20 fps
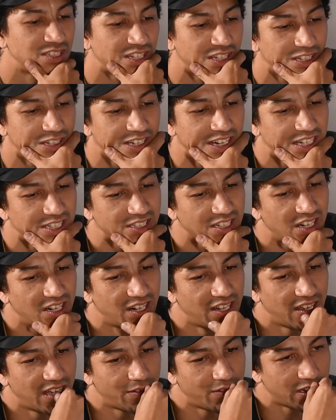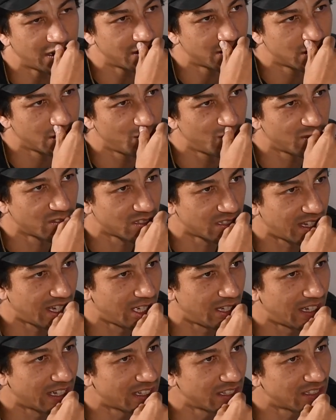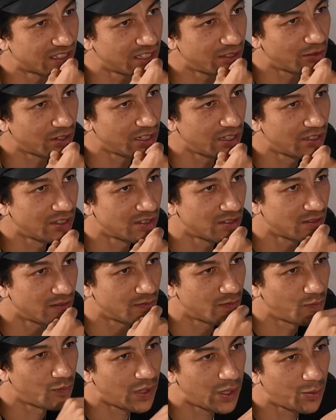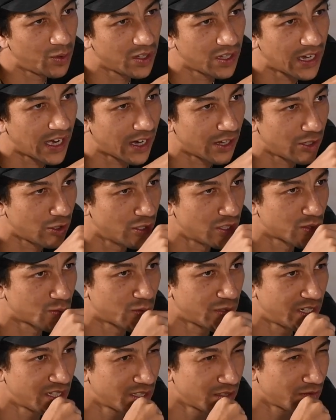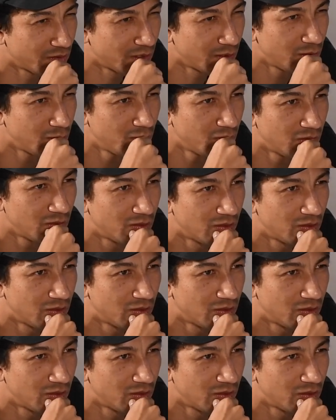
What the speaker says: you guys kind of have like a similar style. I could see where you maybe got a little inspiration from.